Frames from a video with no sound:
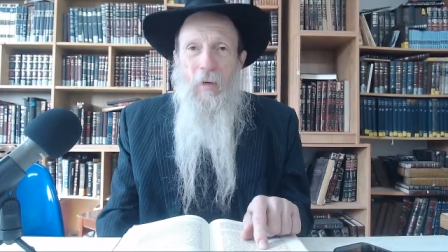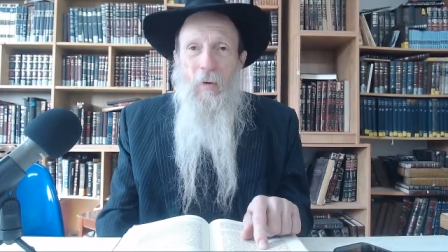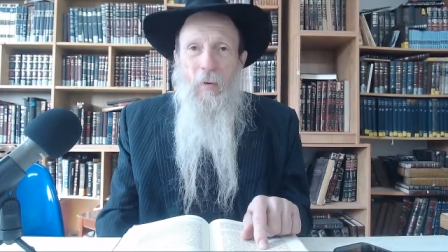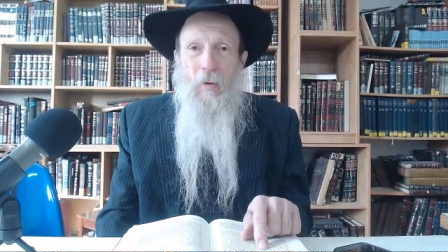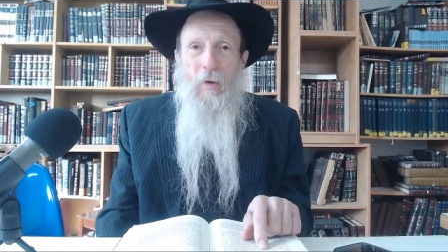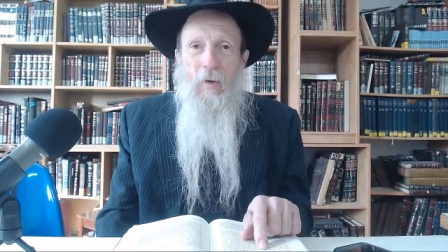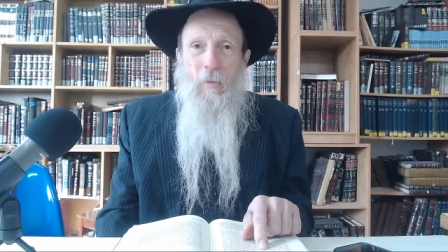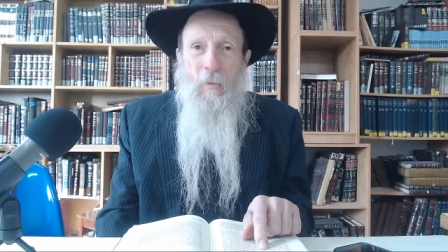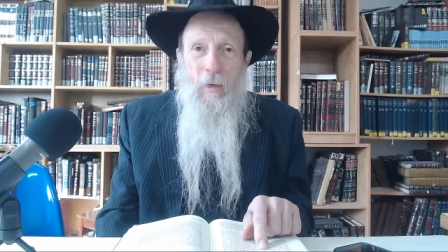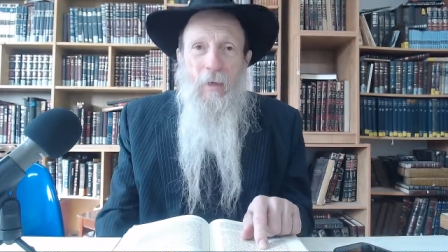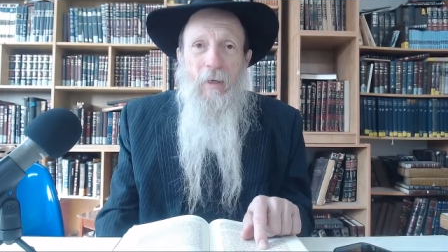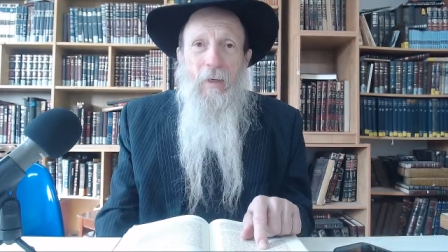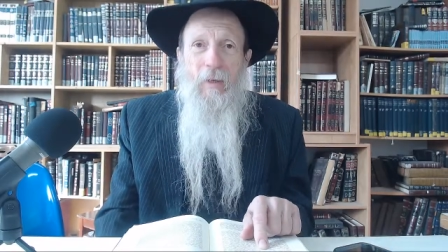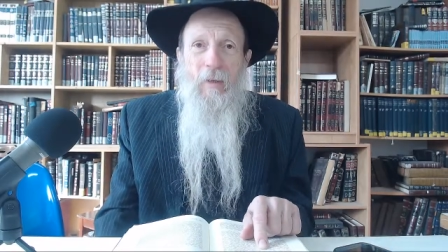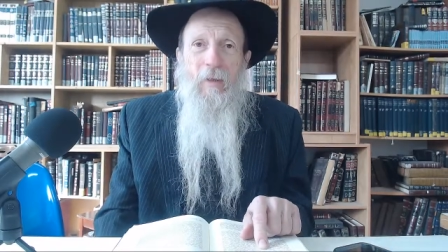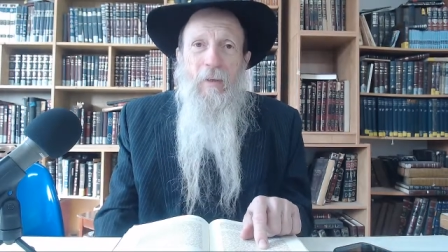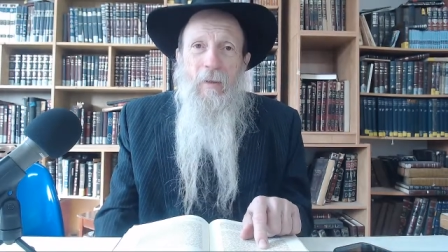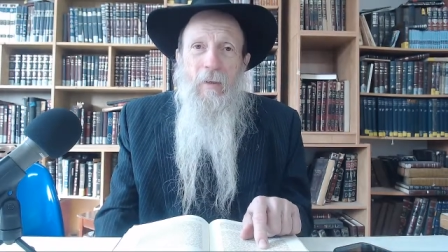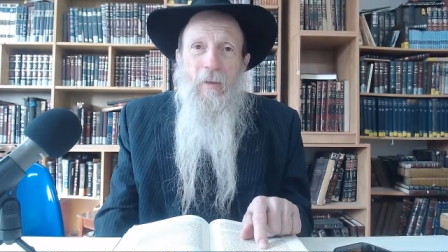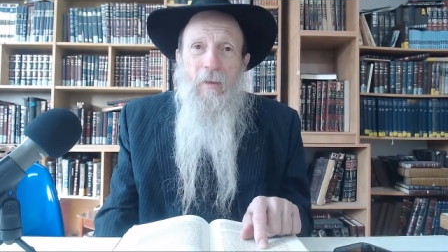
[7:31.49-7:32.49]
I want a red,
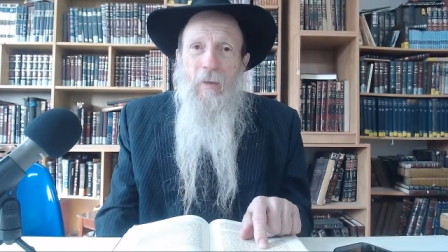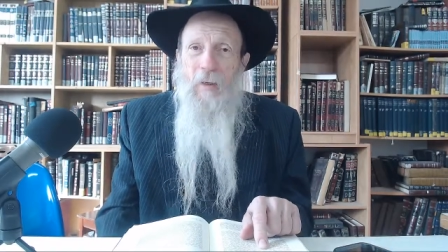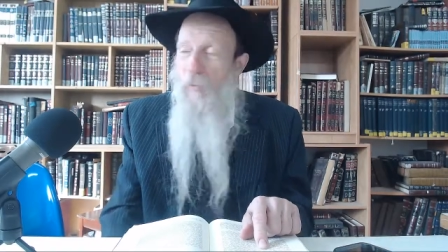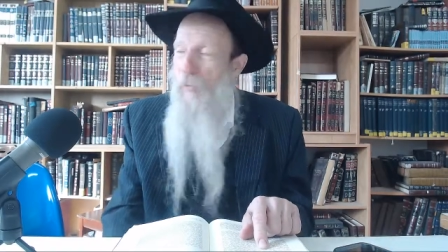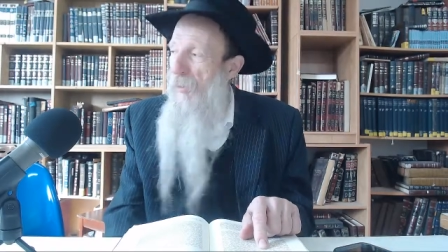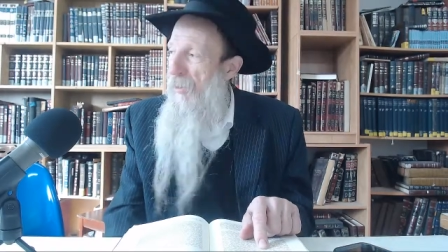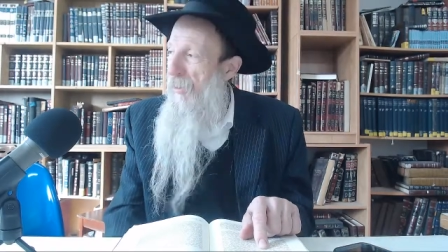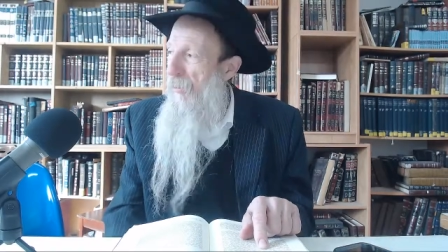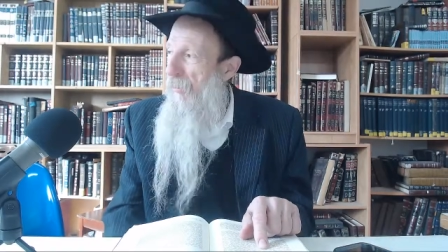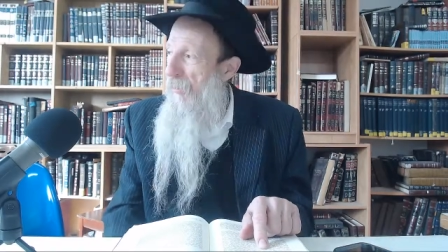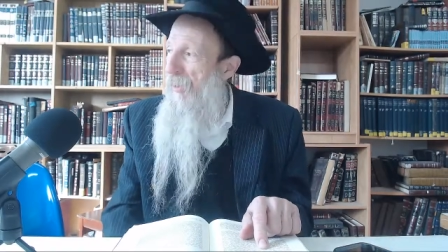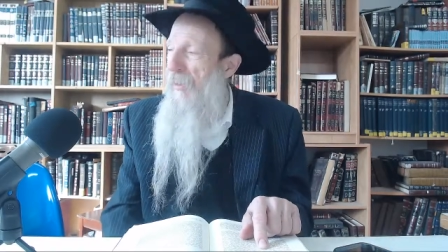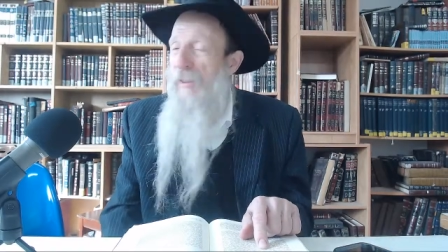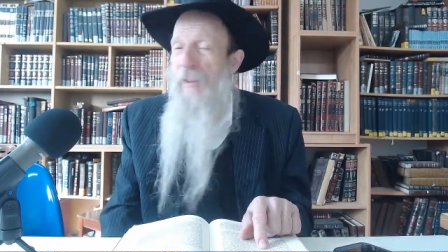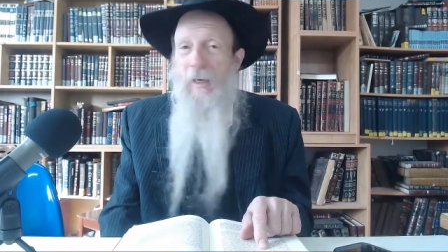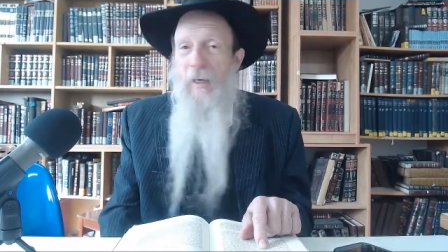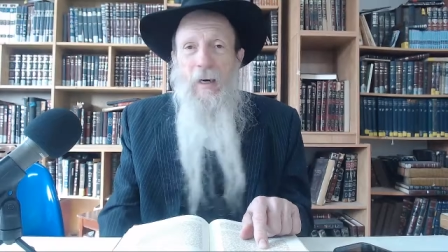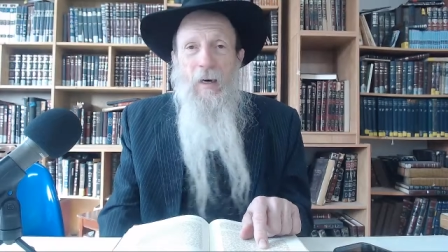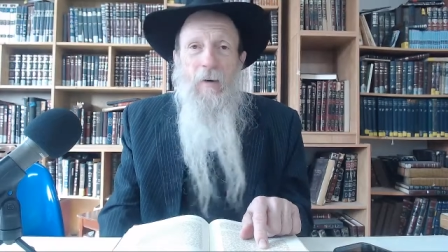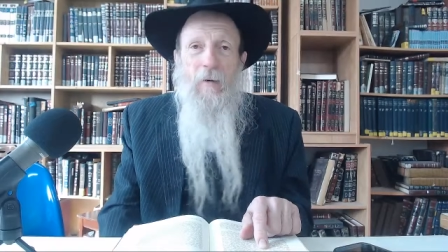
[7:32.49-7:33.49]
I want a red
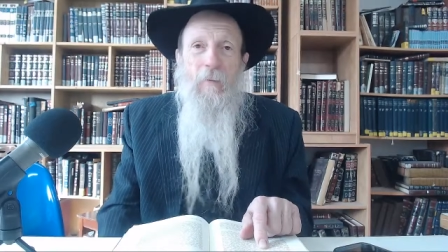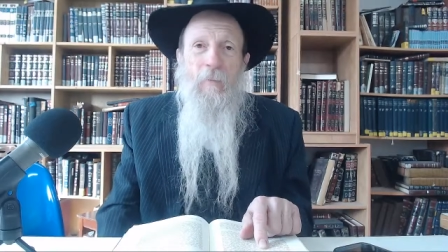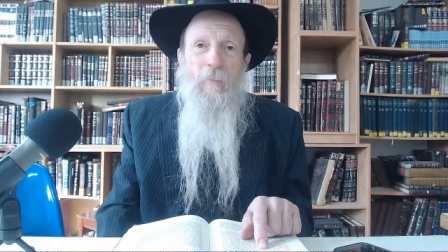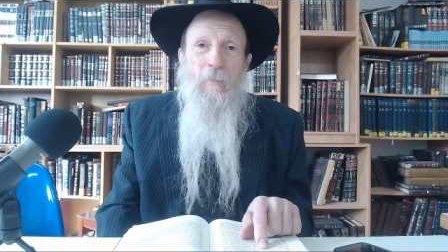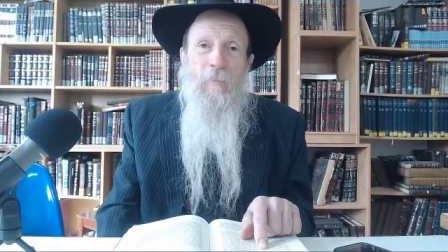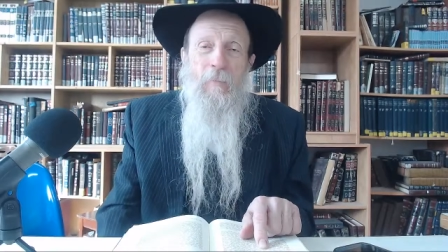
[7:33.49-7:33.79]
car.